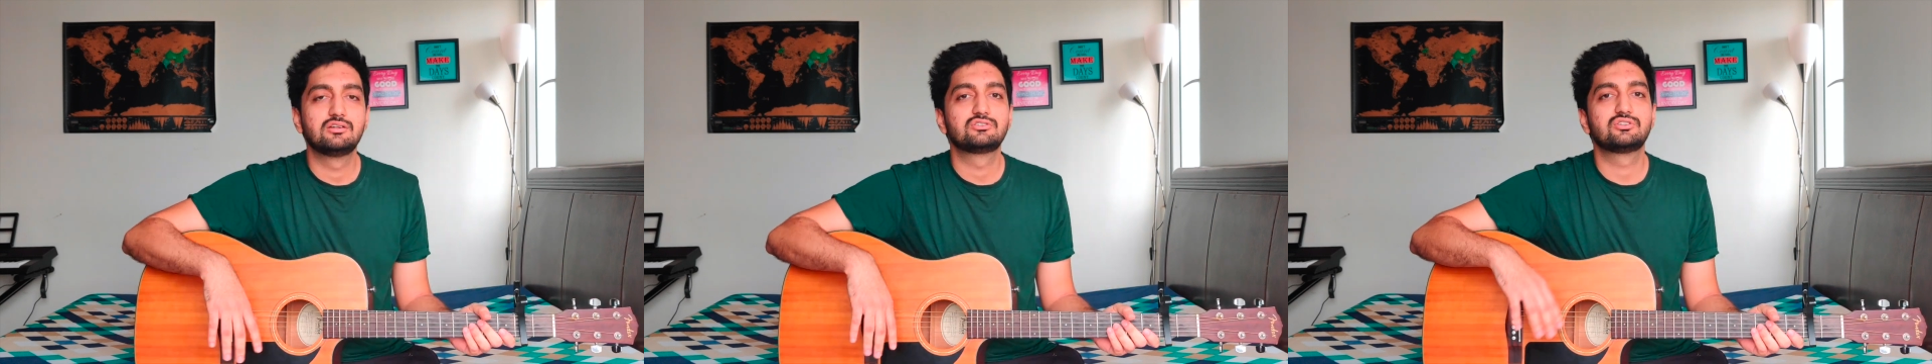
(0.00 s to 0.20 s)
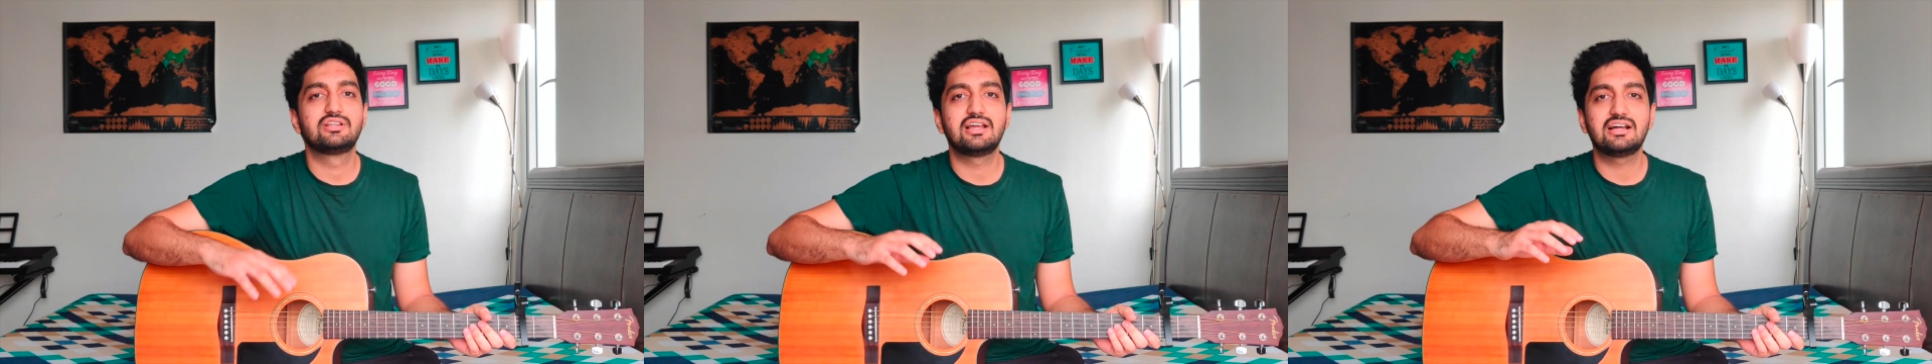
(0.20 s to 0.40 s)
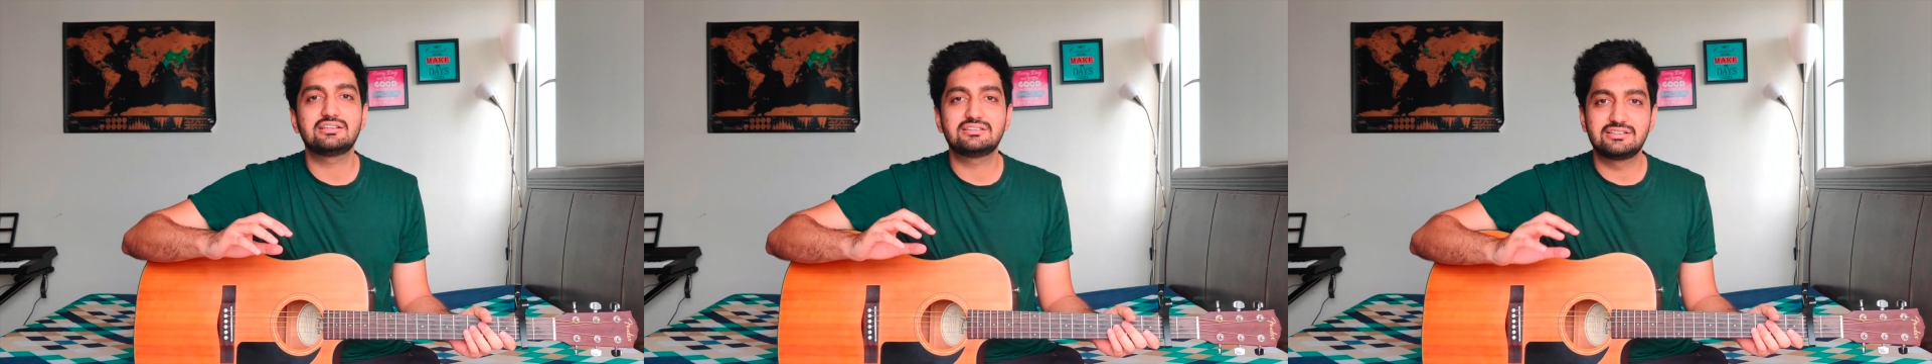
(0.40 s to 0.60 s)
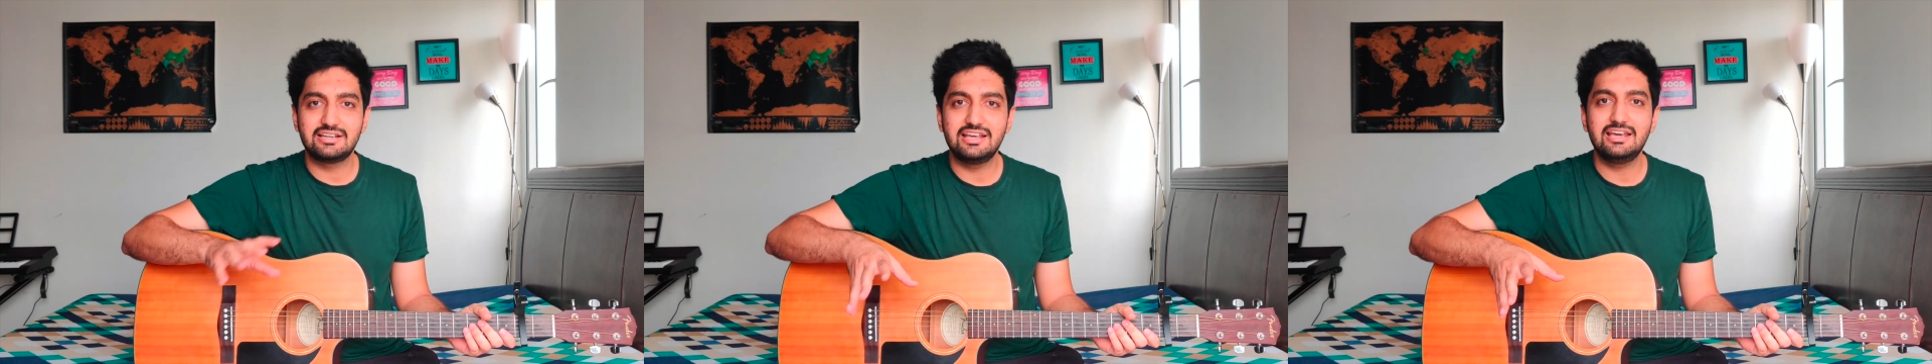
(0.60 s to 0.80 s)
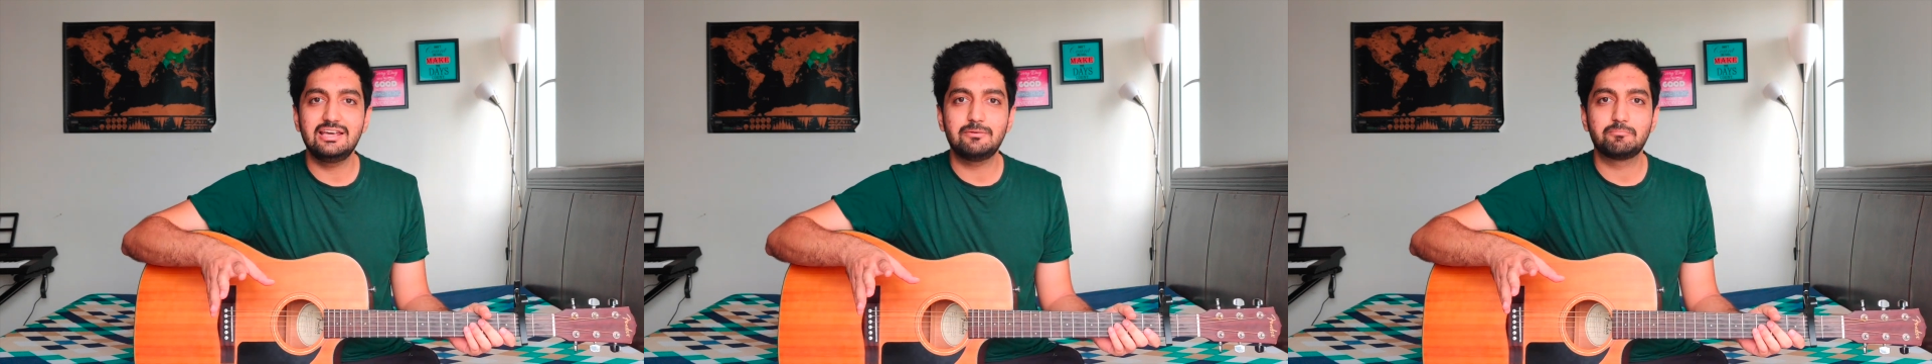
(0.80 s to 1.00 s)
So there are
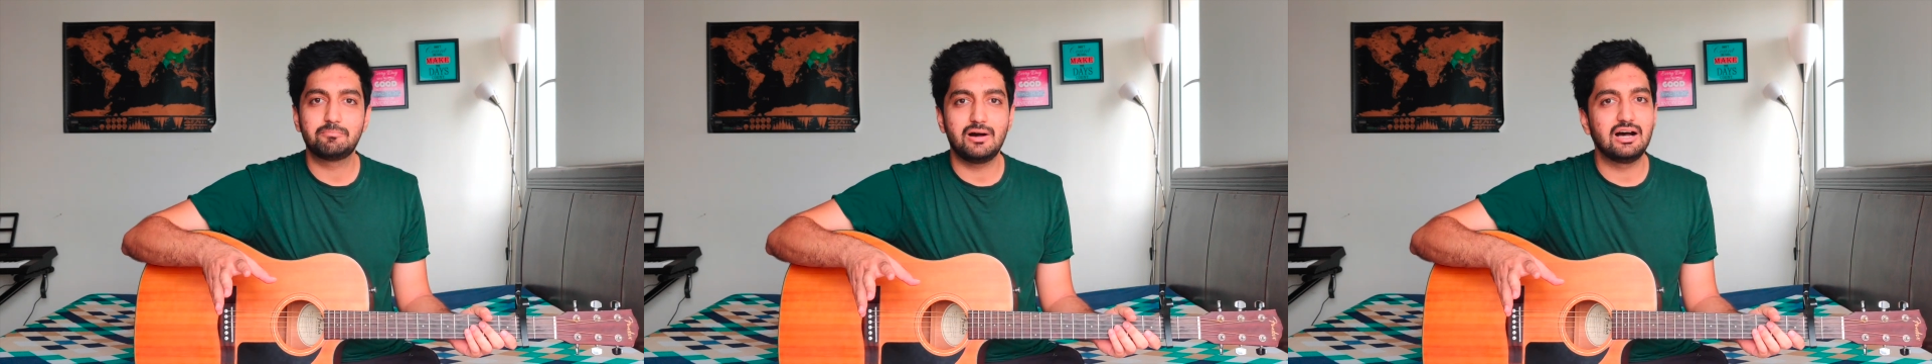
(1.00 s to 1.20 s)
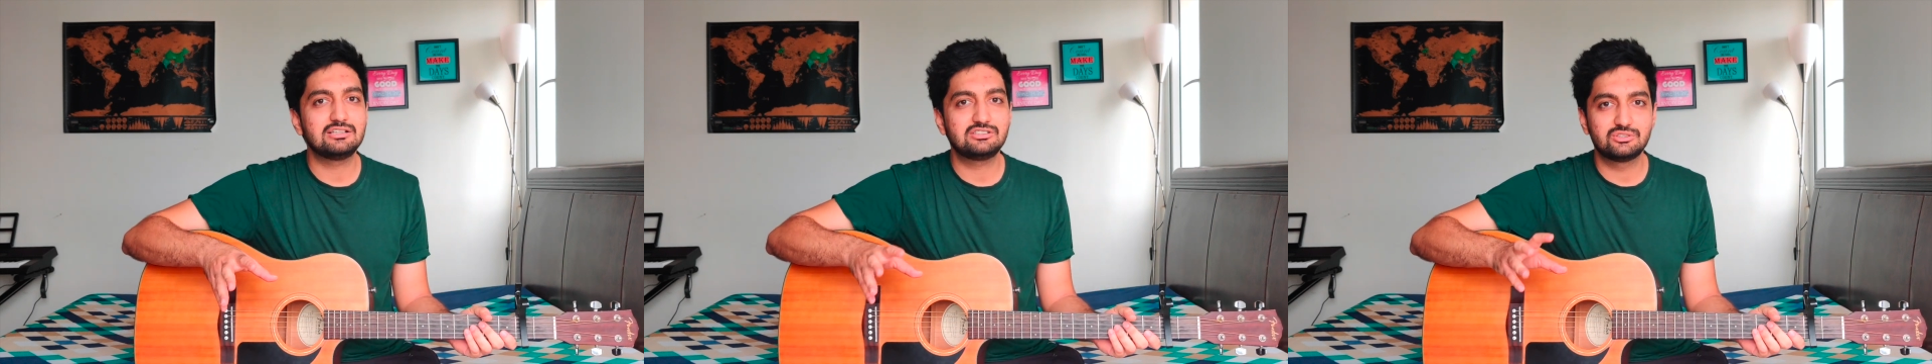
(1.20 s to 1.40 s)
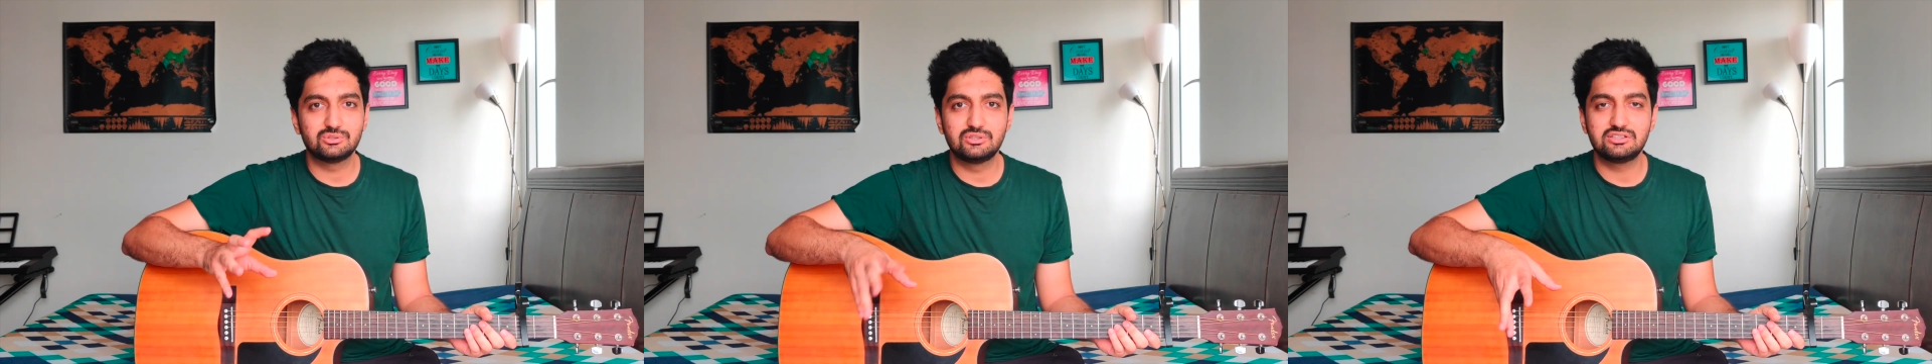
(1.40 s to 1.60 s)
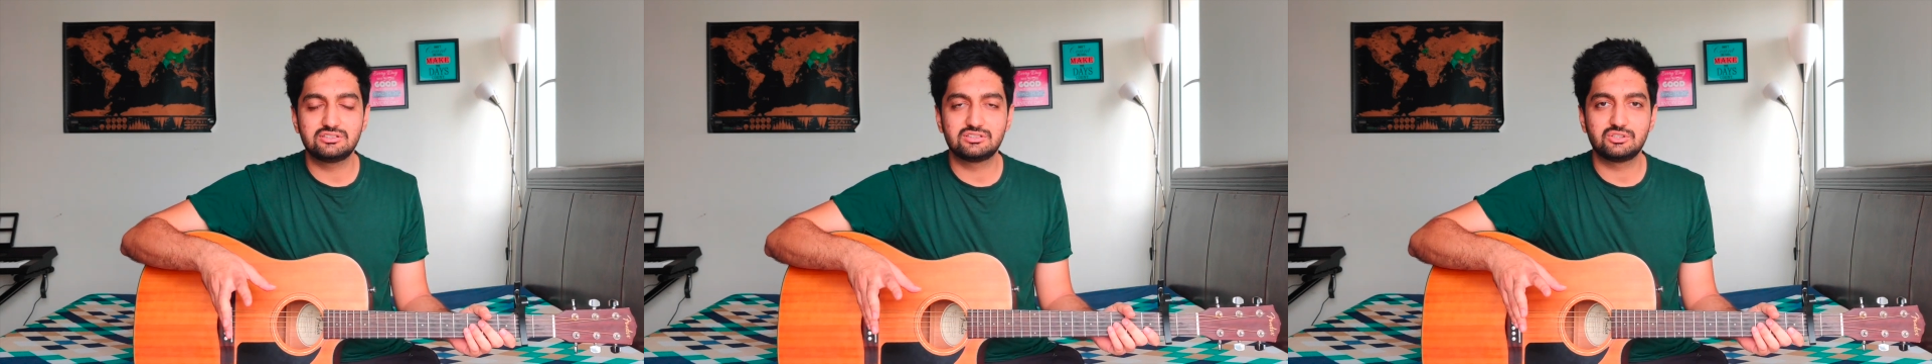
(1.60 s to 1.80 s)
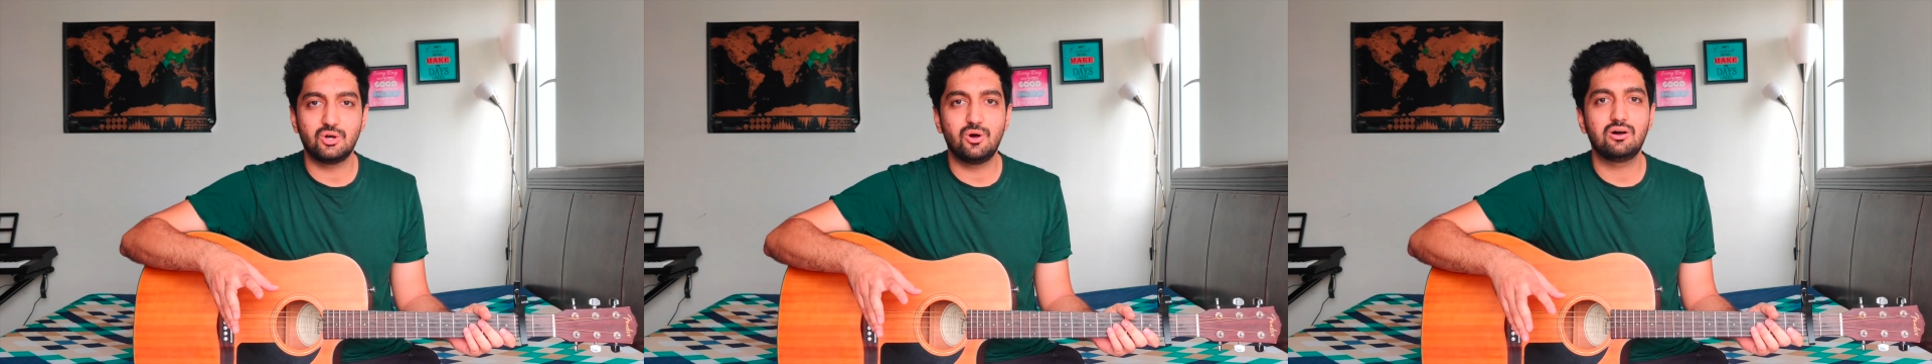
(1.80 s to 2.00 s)
three parts to this
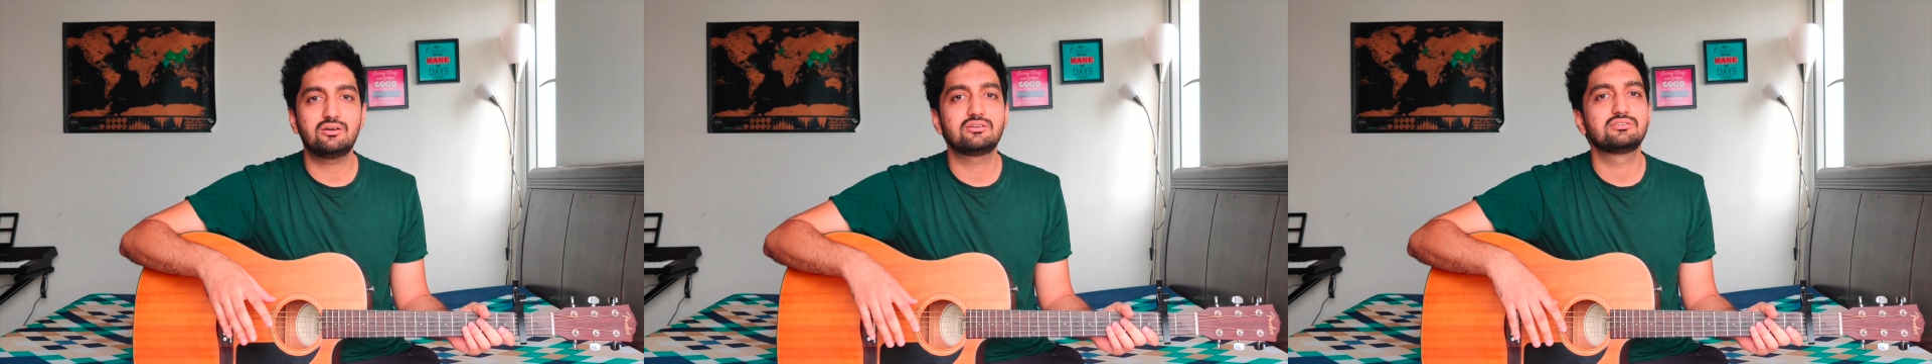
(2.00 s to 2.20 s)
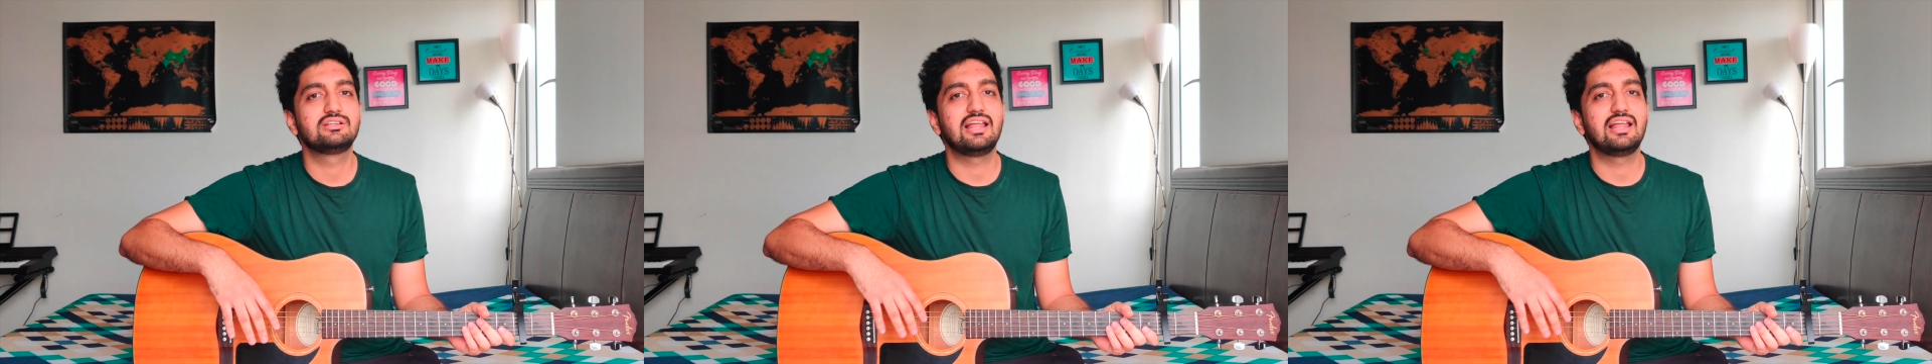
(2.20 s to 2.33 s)
song,